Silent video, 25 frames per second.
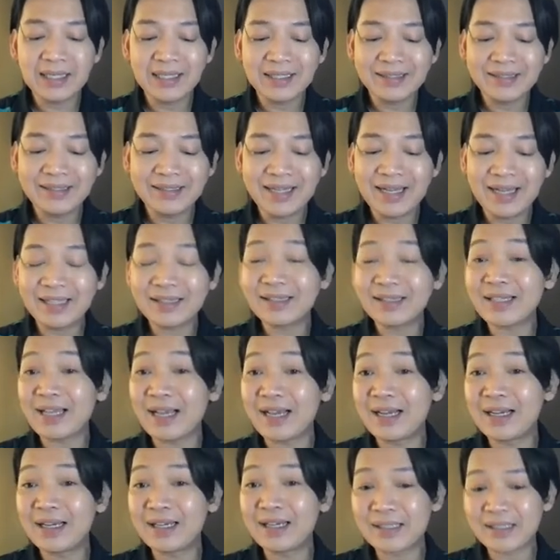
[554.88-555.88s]

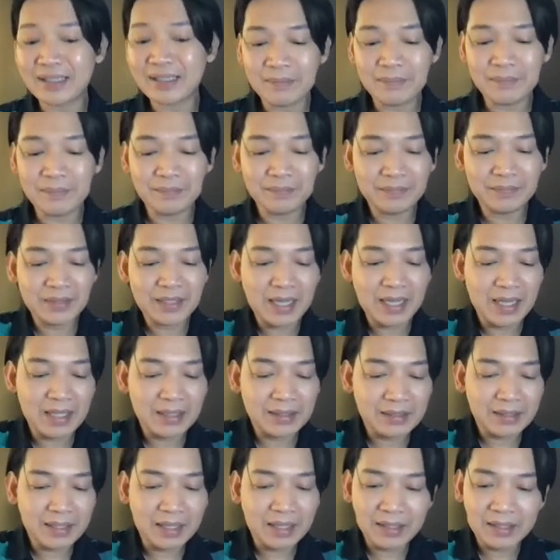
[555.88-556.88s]
Natang krap.
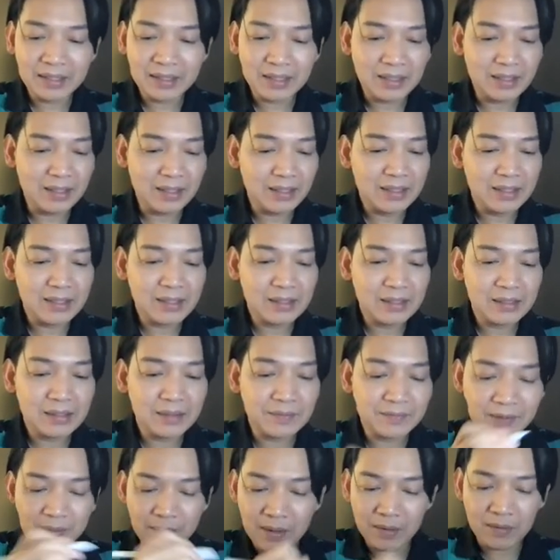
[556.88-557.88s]
Natang is,
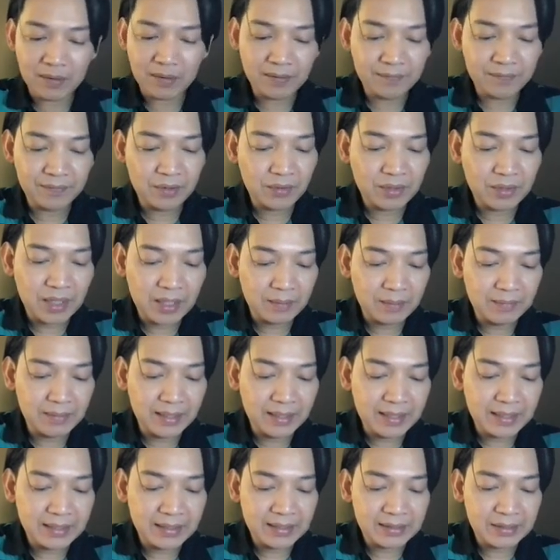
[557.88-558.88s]
from our vocab
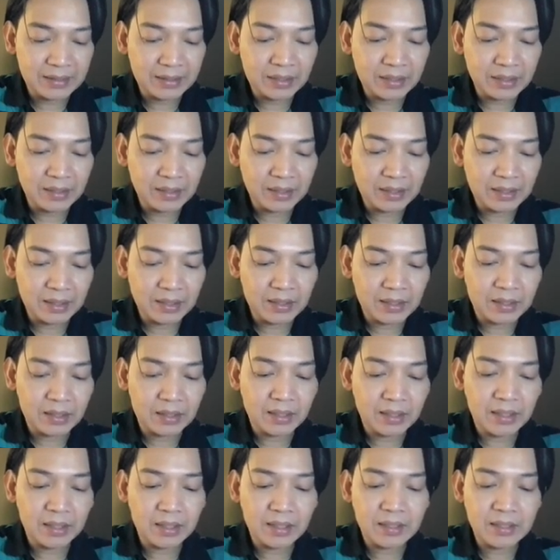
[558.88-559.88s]
list earlier,
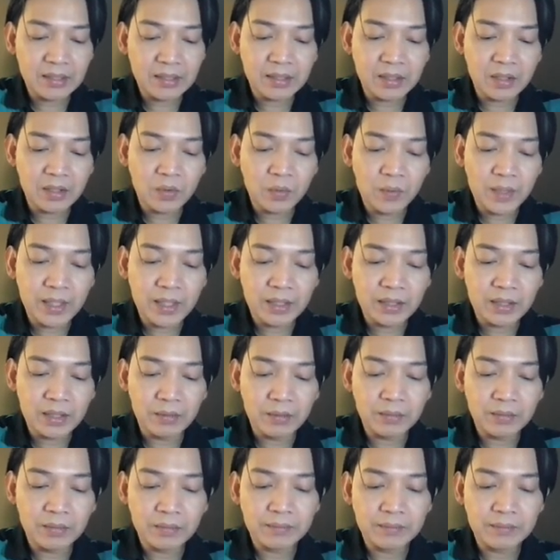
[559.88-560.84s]
is a window.